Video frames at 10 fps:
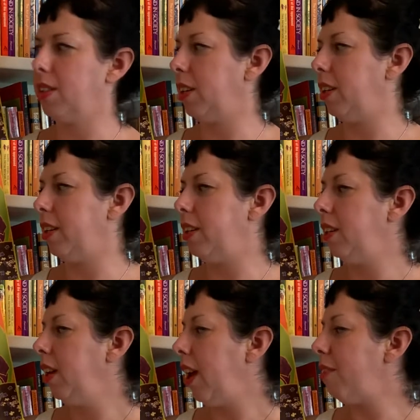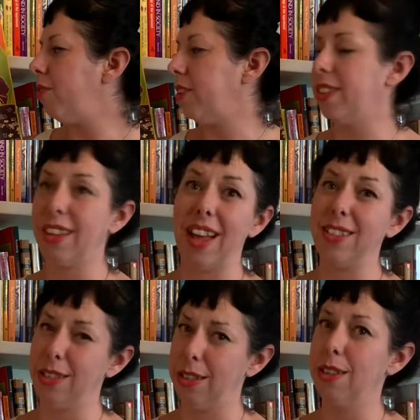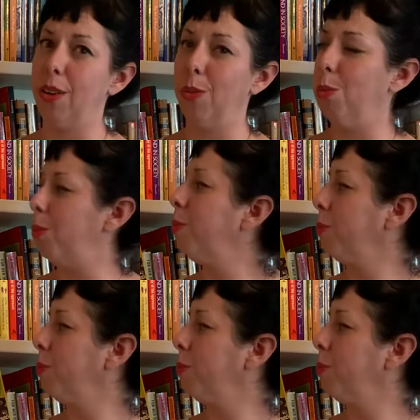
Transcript: good. Everyone's glad she's home.